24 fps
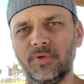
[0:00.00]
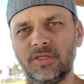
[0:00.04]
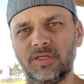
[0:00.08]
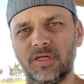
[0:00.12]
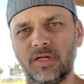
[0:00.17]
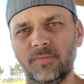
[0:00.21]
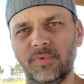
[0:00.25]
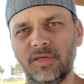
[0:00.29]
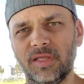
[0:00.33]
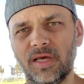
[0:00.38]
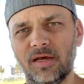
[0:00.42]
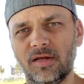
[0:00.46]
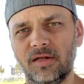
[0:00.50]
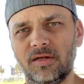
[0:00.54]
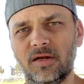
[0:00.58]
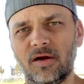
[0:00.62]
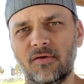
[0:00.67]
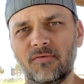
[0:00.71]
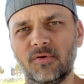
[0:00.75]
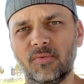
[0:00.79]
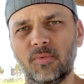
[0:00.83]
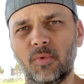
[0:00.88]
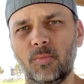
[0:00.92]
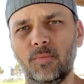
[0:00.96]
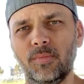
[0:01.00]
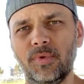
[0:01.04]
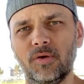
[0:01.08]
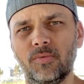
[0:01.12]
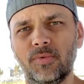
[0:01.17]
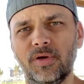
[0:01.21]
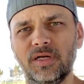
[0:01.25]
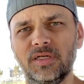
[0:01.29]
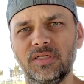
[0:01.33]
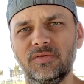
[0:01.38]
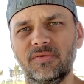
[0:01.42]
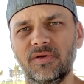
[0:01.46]
It's going to be that comfortable
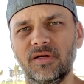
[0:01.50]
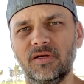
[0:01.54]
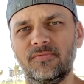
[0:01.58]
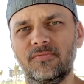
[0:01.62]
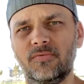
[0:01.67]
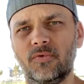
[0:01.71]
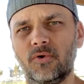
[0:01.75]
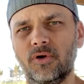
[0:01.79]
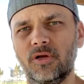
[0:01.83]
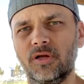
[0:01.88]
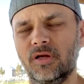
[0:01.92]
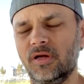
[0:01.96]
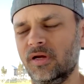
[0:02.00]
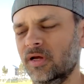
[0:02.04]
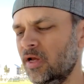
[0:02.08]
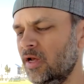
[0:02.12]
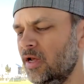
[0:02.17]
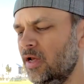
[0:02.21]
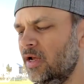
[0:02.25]
mid-range feel for you.